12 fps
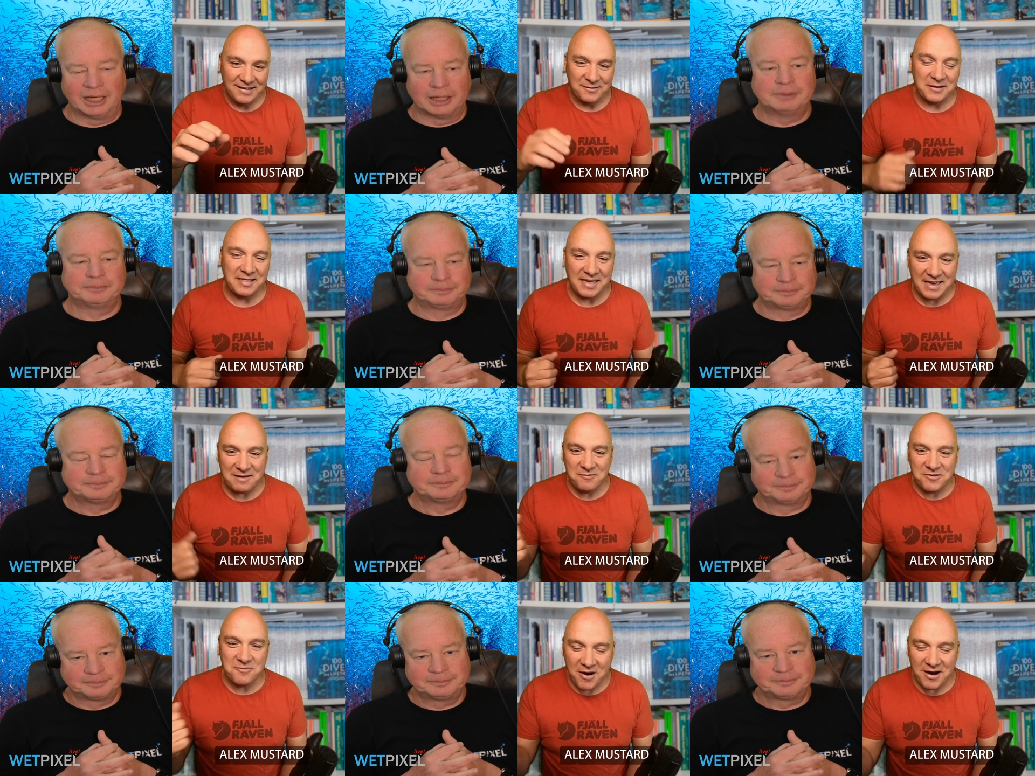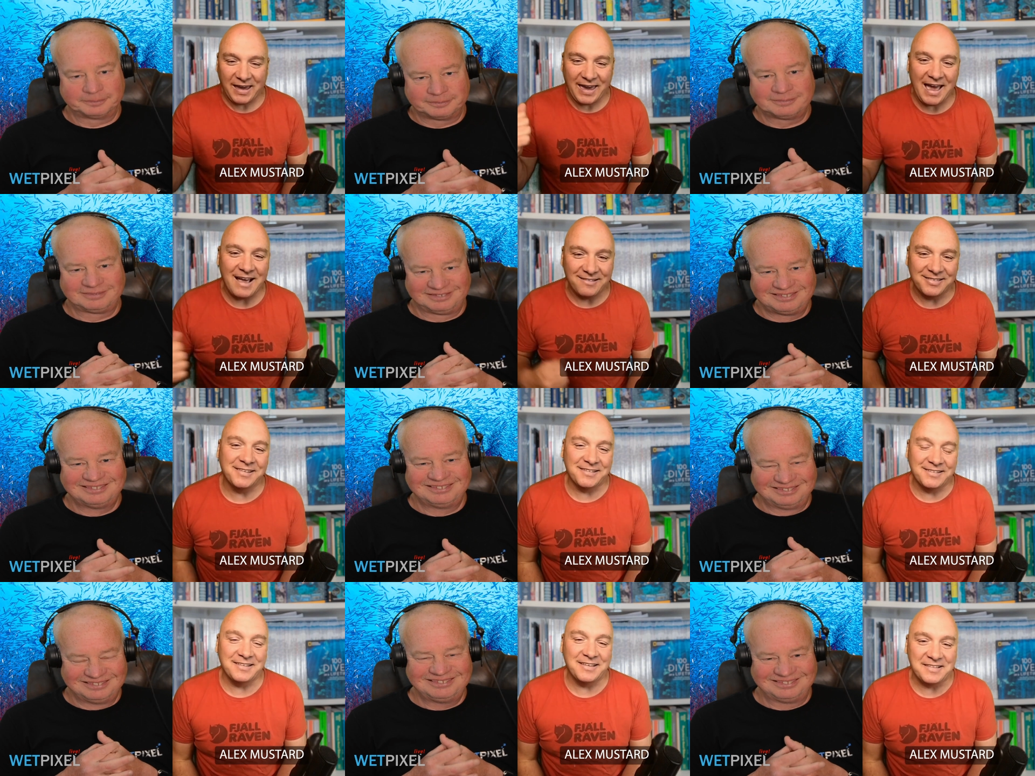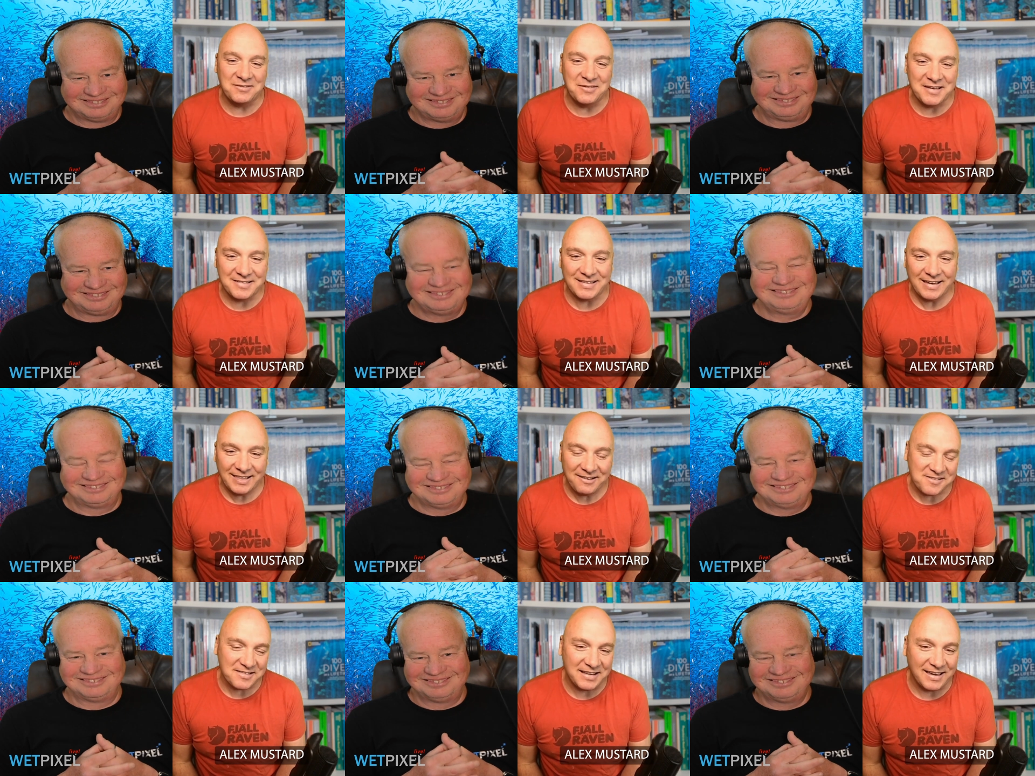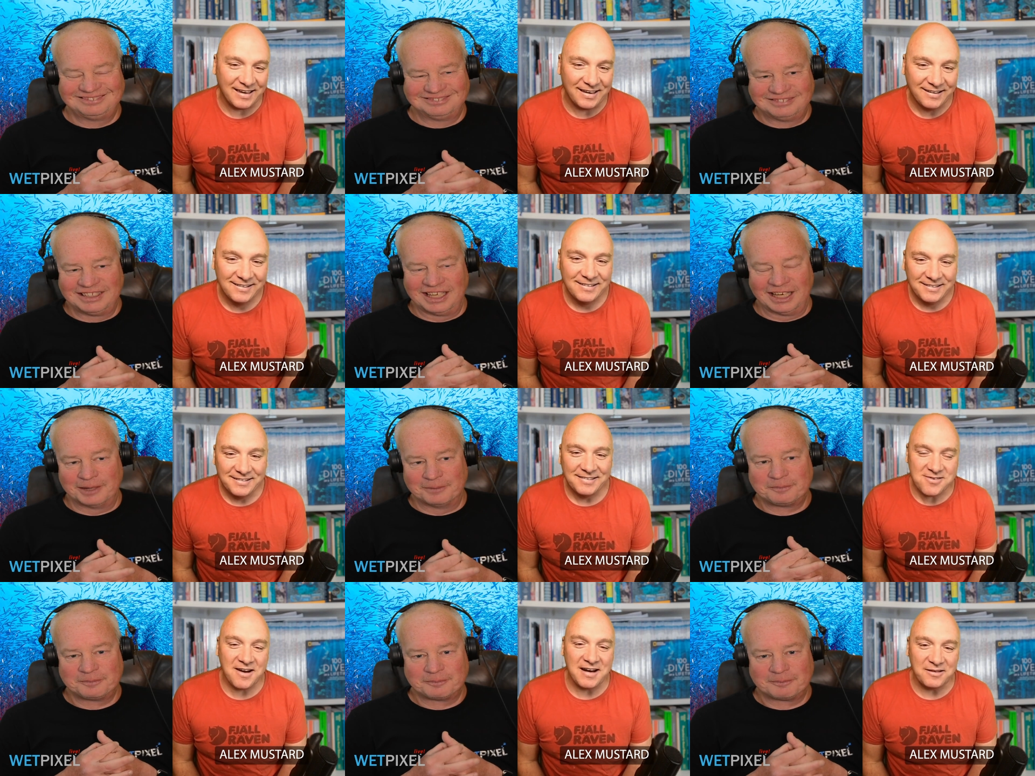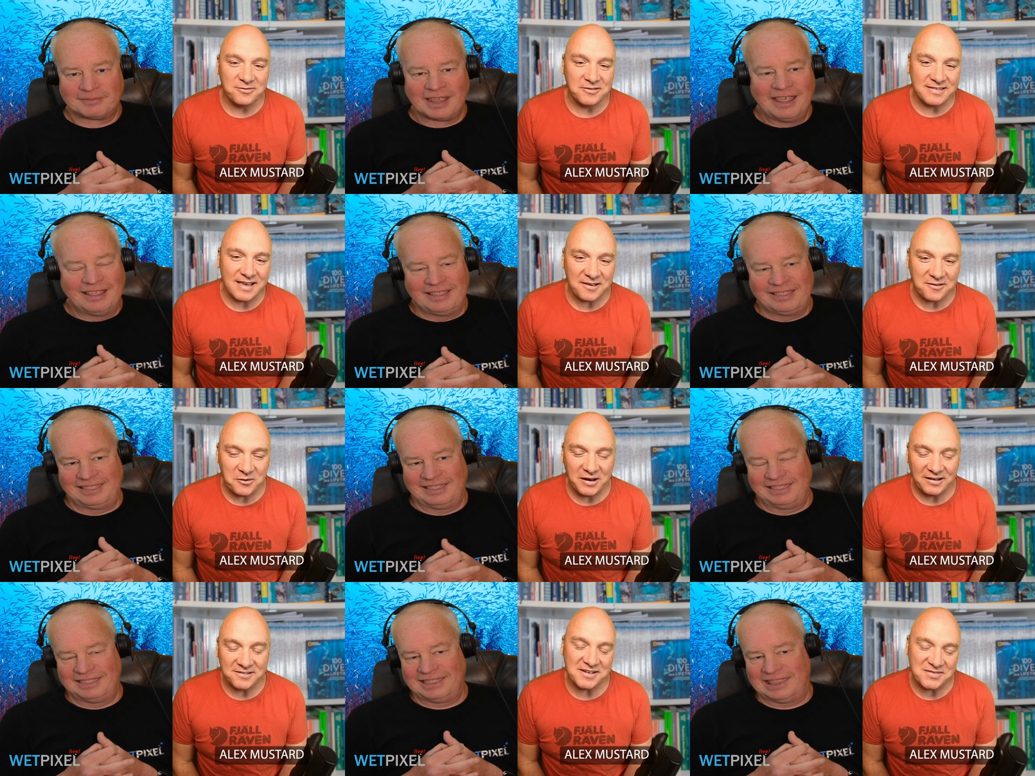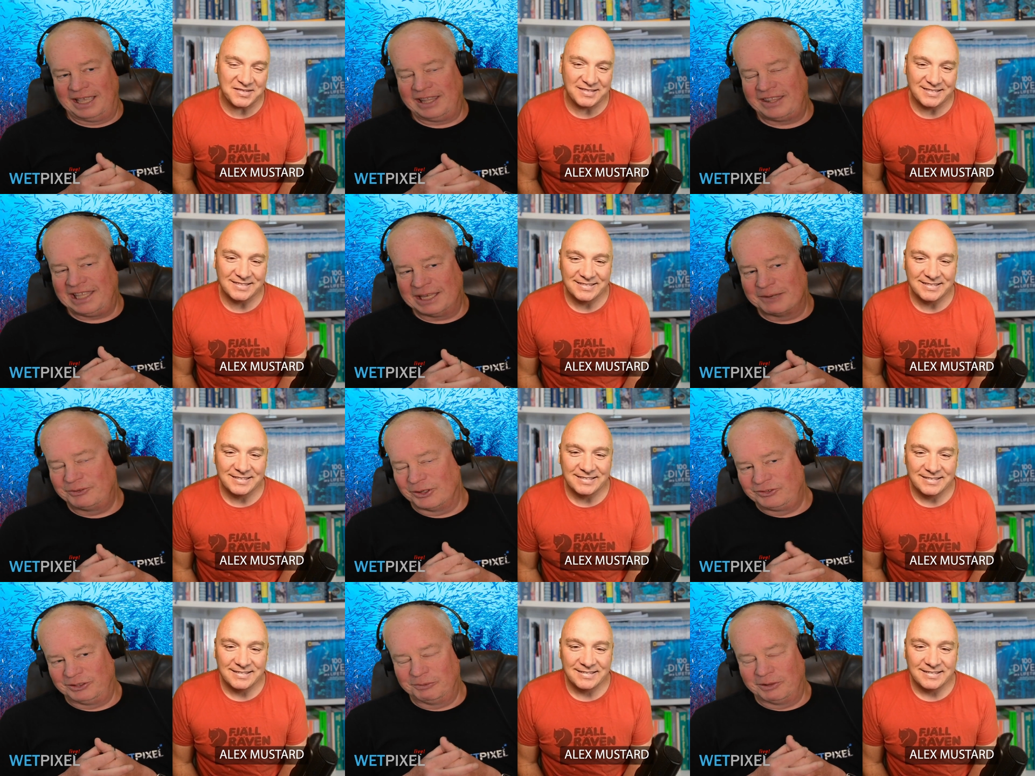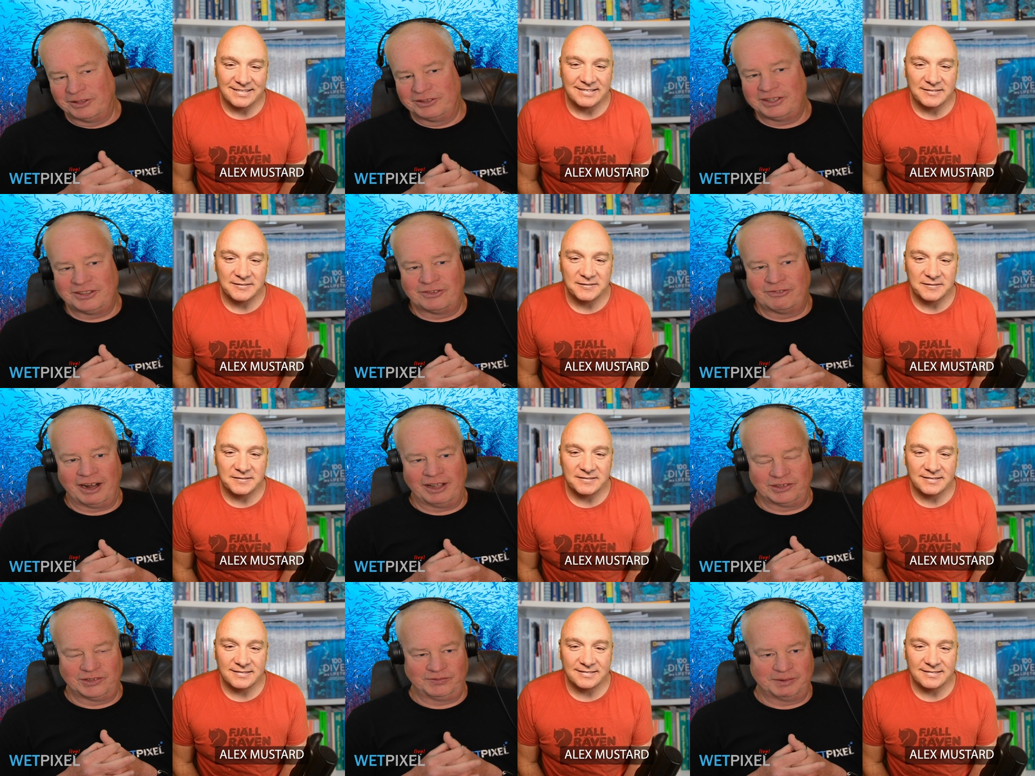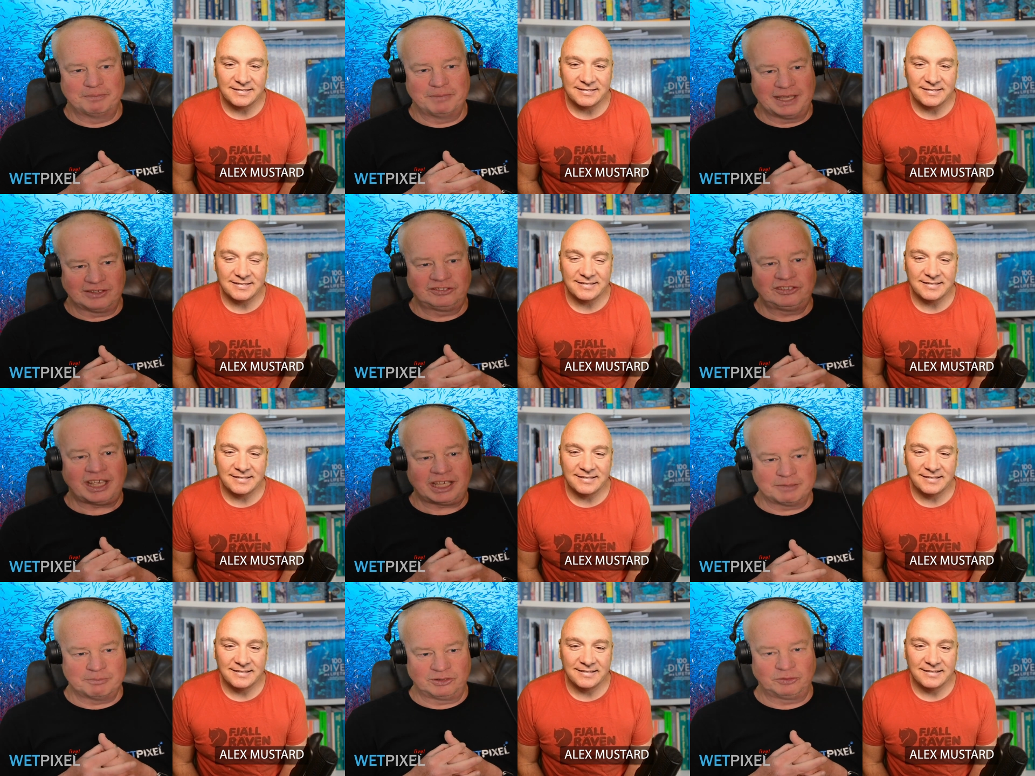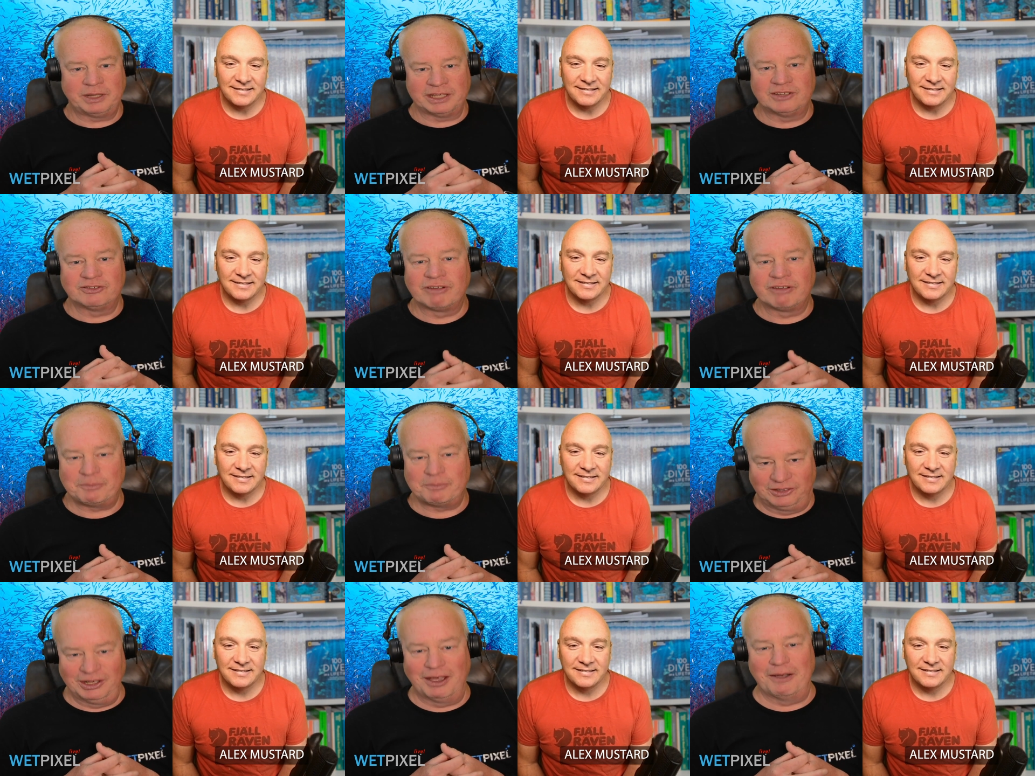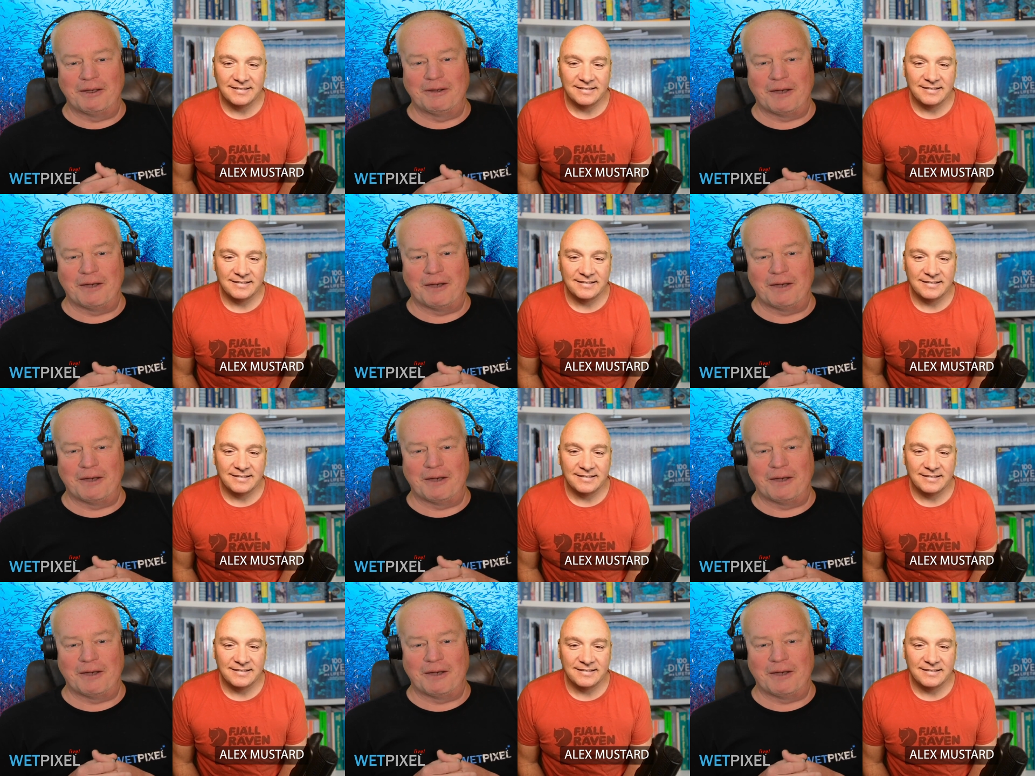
Speaker 1: with him yeah. working out to uh, to music. That was really uh, training yeah. for his next whale trip.
Speaker 2: I think there was also one that did the rounds of him being sick in between his reps.